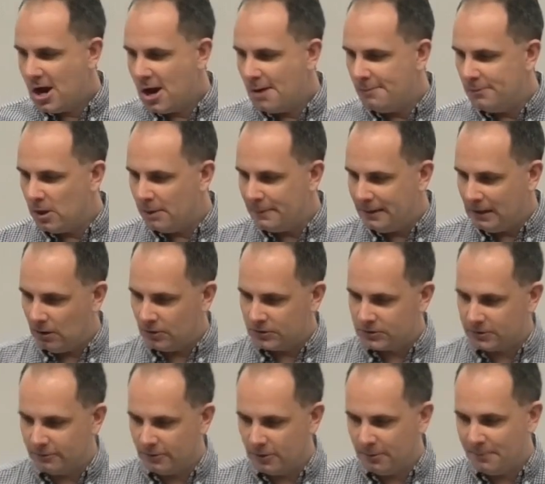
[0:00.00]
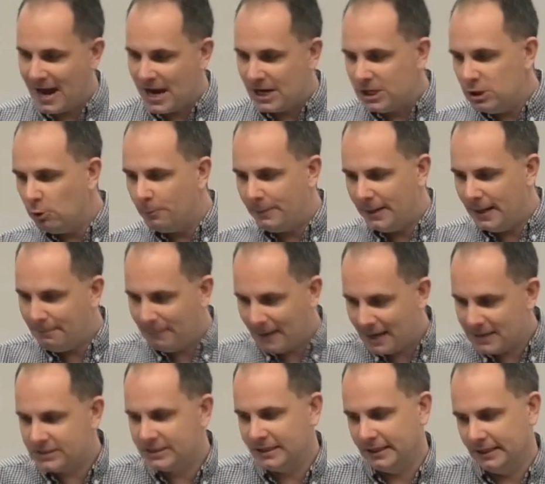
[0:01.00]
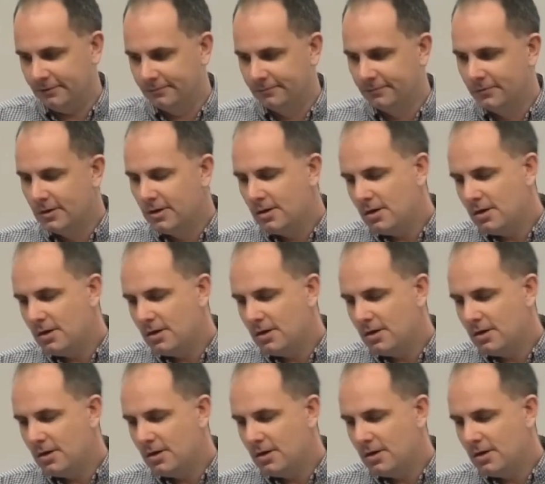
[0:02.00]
And there'll be lots of them. And you'll be a blessing.